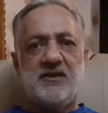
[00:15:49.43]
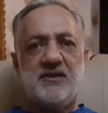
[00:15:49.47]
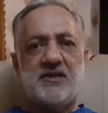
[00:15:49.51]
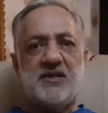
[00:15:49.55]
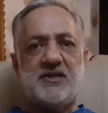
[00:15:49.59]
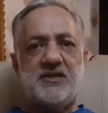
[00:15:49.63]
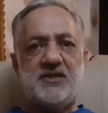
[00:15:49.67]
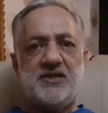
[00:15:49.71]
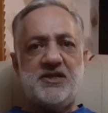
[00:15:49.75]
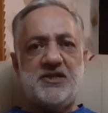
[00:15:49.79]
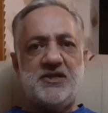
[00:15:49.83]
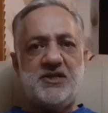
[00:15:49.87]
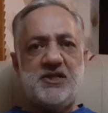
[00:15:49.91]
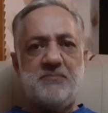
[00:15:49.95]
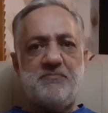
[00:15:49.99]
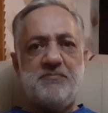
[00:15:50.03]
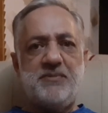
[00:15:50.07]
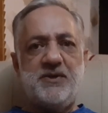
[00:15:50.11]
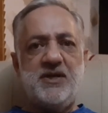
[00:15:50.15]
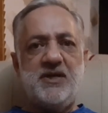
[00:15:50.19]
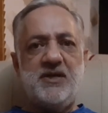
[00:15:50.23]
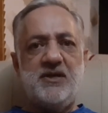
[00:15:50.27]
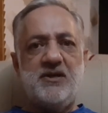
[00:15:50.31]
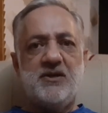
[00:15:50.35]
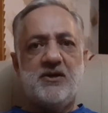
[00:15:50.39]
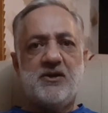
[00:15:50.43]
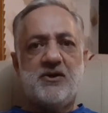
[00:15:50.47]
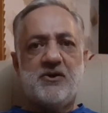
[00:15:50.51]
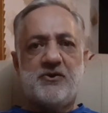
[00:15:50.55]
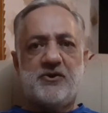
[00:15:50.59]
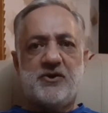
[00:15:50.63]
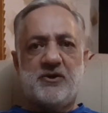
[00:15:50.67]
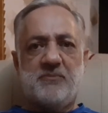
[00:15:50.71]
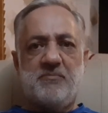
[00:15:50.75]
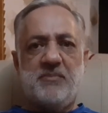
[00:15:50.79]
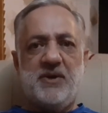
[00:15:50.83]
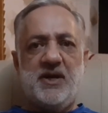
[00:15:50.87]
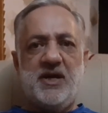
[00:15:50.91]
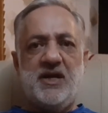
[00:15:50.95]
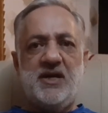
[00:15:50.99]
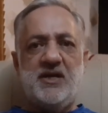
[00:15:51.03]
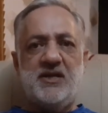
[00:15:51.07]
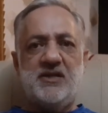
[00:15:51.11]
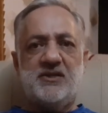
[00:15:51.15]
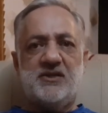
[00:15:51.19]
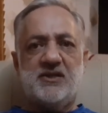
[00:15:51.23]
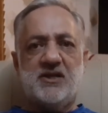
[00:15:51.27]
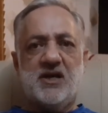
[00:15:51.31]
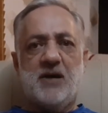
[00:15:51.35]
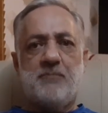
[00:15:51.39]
the TTP remains